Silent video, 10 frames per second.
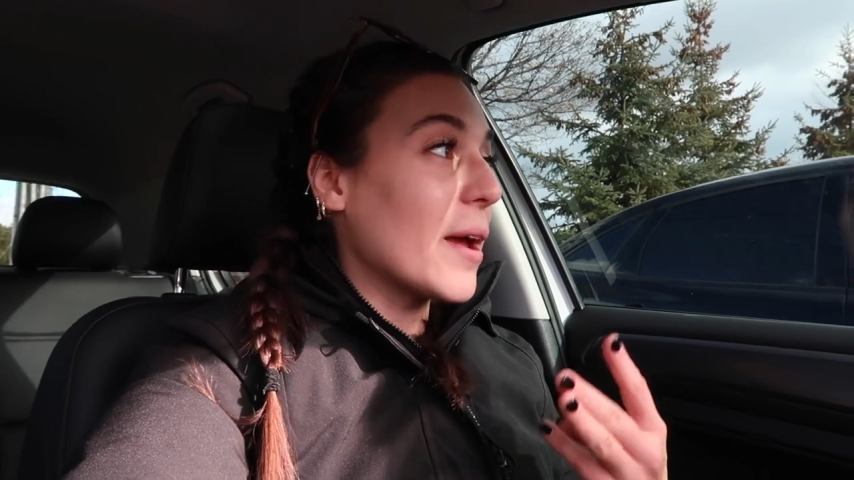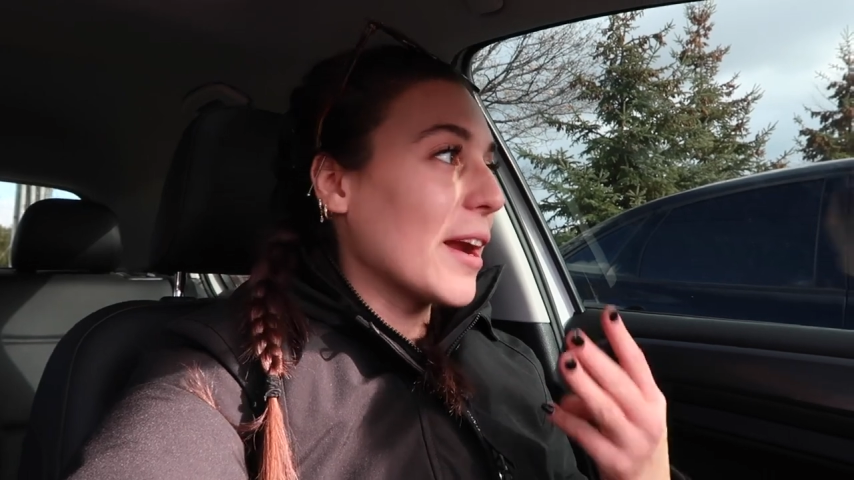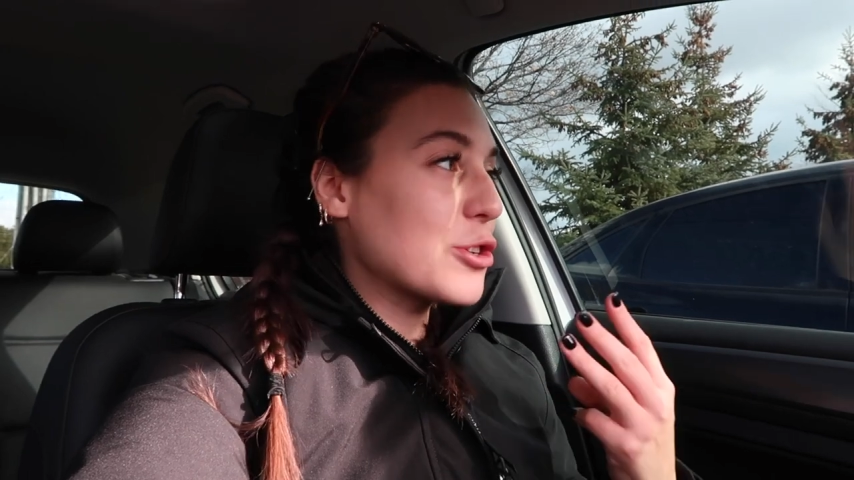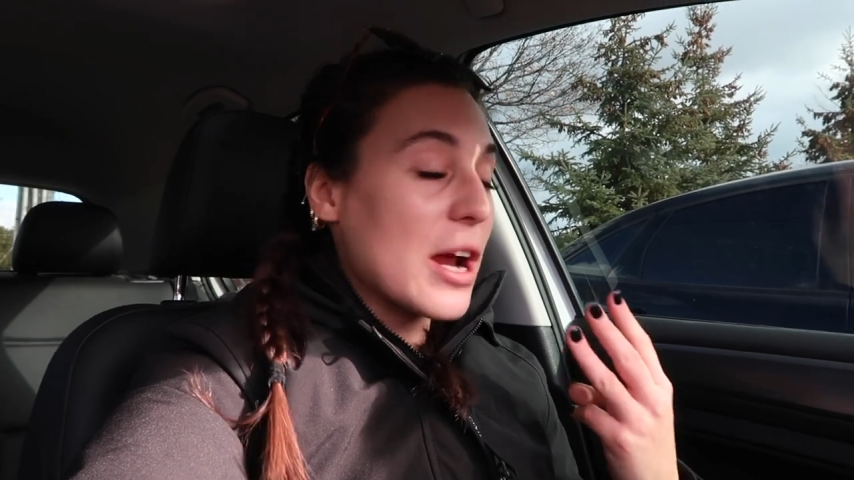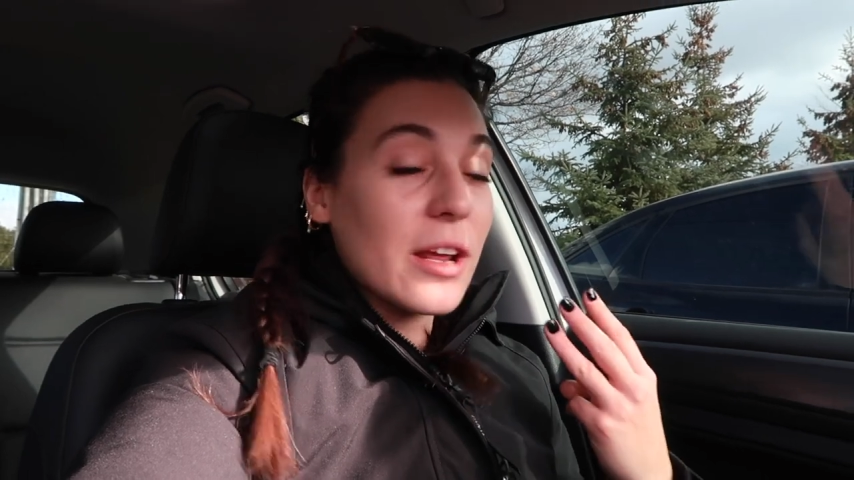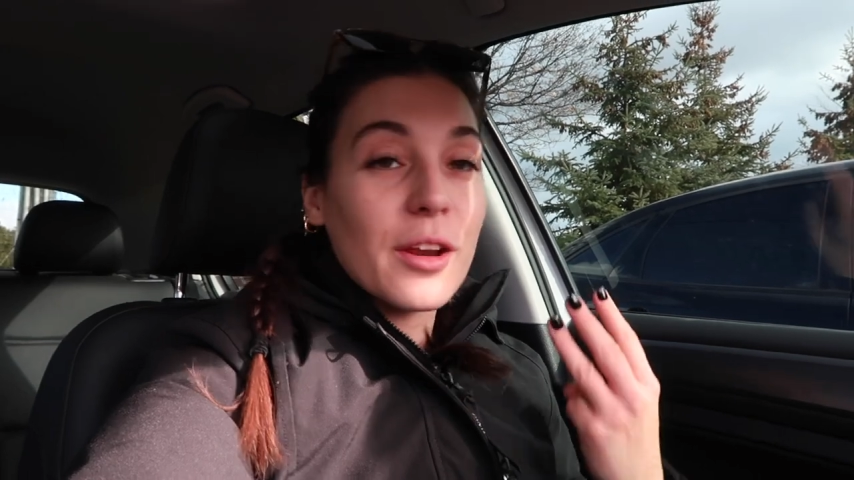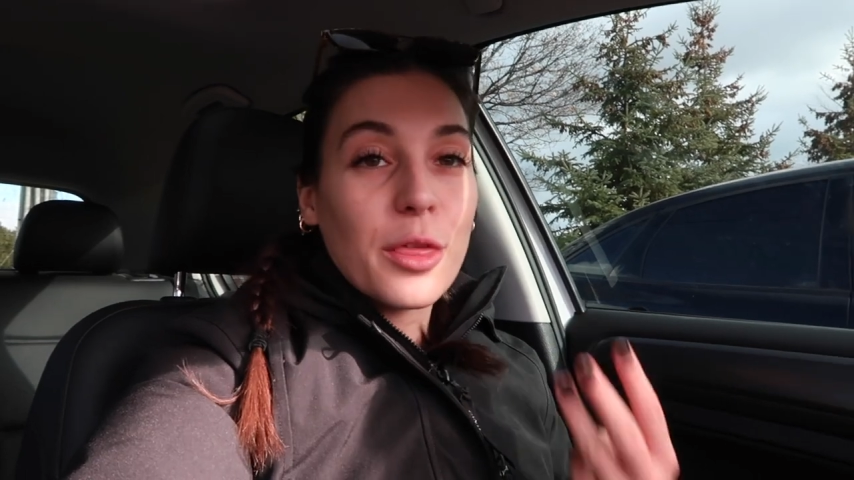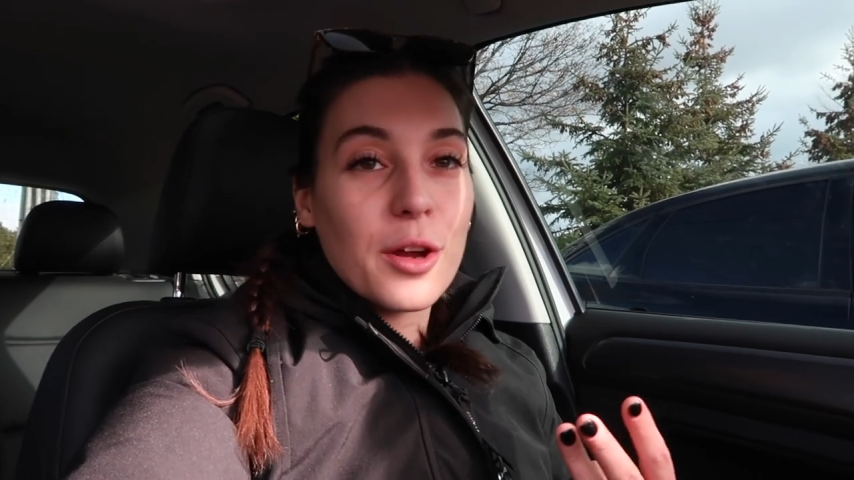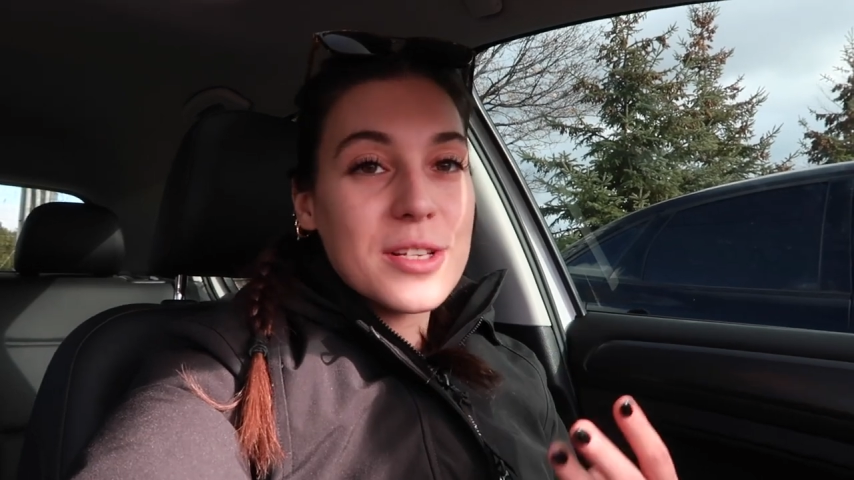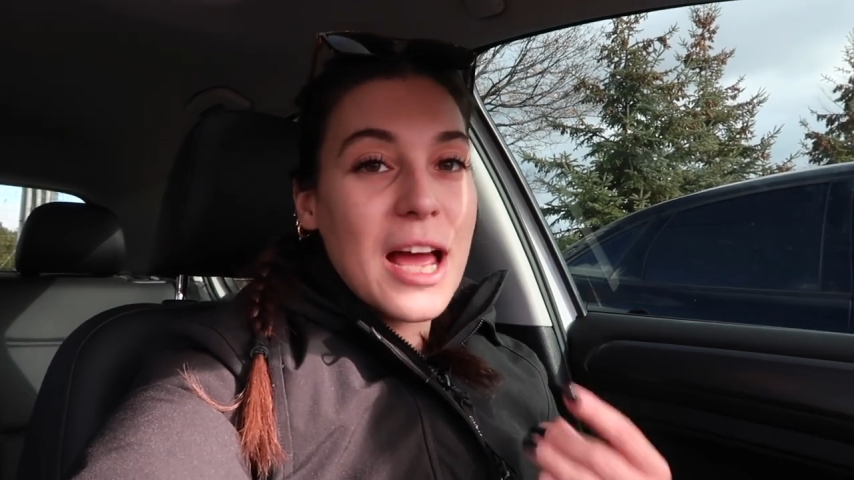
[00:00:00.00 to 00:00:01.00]
and I tried it a
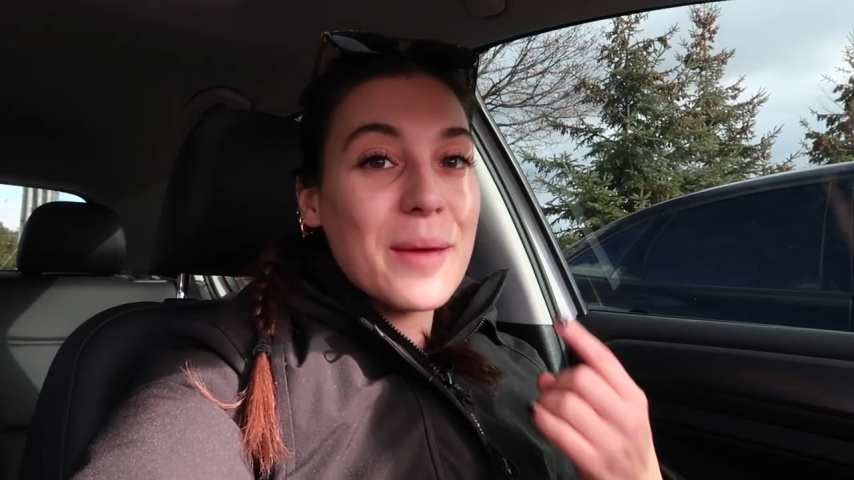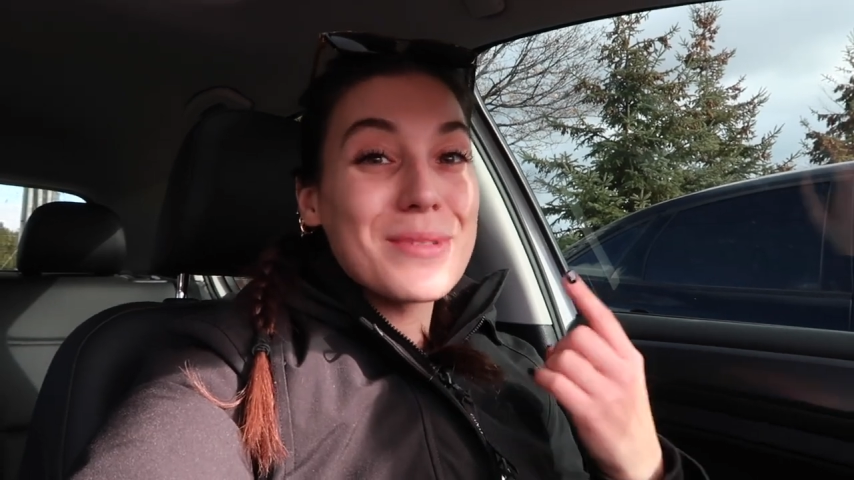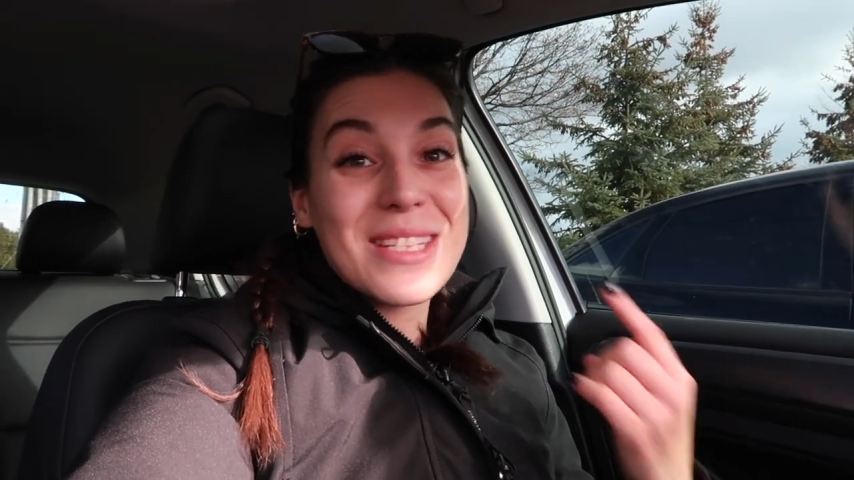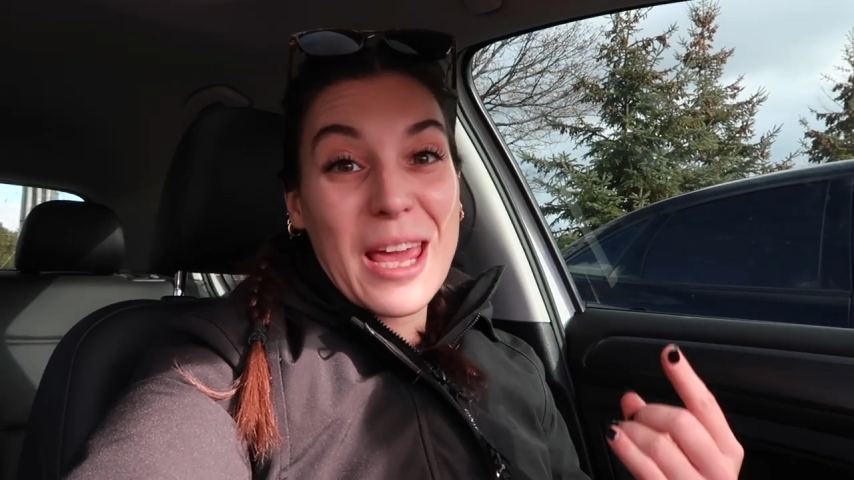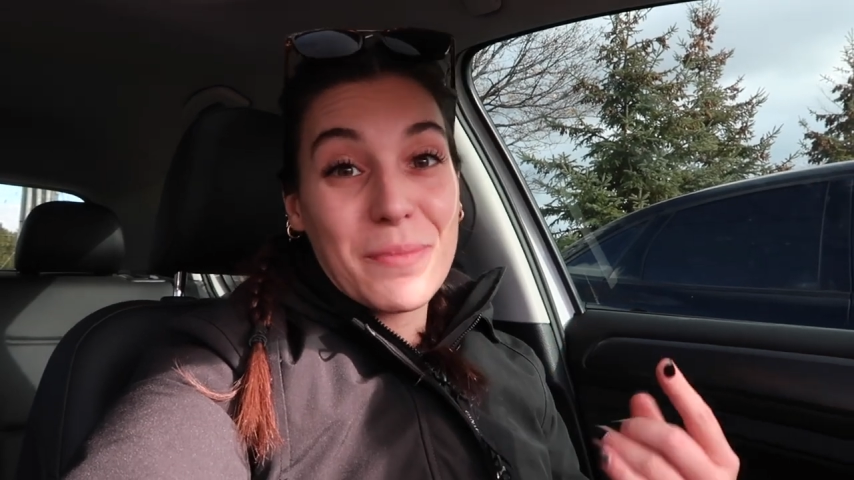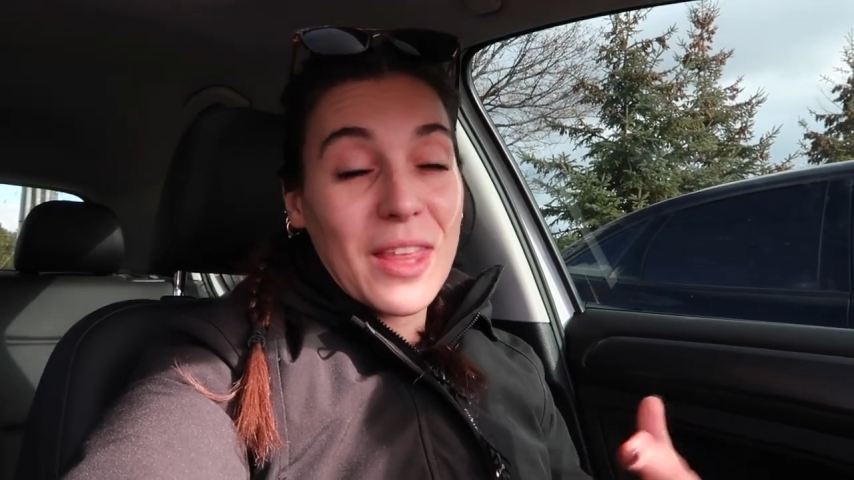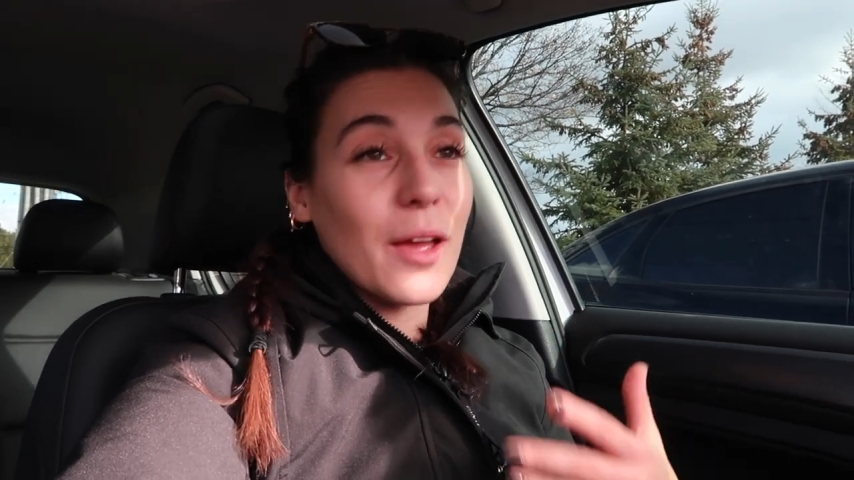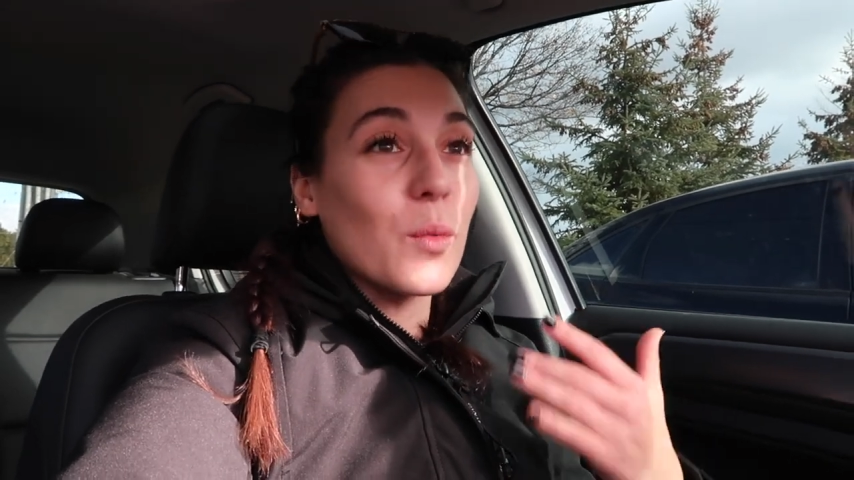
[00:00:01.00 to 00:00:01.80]
third time, same thing,